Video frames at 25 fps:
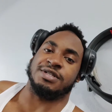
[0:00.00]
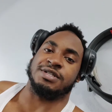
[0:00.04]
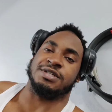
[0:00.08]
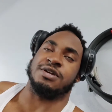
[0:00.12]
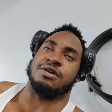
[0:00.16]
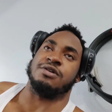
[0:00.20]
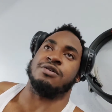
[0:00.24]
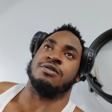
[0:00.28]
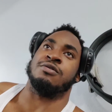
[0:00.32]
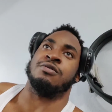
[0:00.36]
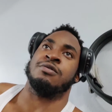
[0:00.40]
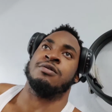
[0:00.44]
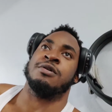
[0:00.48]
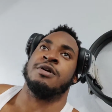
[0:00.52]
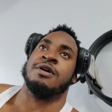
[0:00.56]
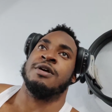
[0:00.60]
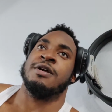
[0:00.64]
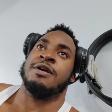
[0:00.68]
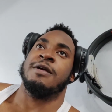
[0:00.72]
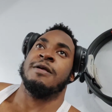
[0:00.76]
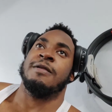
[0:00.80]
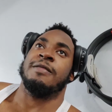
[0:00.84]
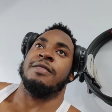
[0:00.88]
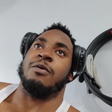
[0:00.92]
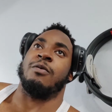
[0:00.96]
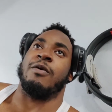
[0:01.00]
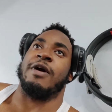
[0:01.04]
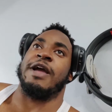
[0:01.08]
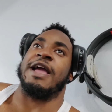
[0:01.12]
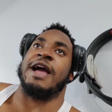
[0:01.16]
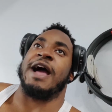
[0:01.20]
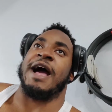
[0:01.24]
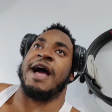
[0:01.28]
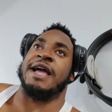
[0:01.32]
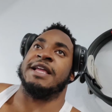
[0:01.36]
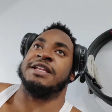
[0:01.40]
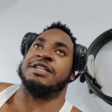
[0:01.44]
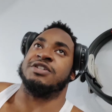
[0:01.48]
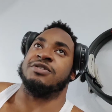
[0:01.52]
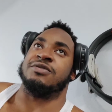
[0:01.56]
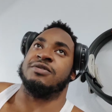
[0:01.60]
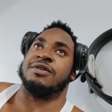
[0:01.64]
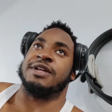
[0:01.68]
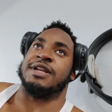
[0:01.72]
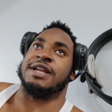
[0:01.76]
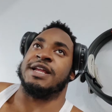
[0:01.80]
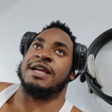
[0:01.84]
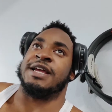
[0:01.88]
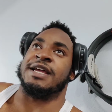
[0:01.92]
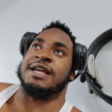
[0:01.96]
So the way I
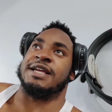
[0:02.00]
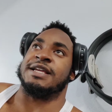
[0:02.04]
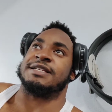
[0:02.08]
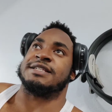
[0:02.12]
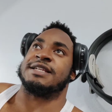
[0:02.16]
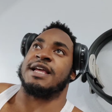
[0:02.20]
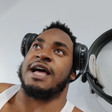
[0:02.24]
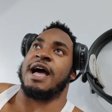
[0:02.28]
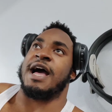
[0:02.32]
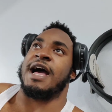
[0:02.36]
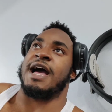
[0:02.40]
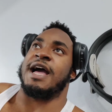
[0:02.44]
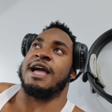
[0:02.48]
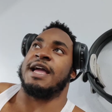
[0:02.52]
do it is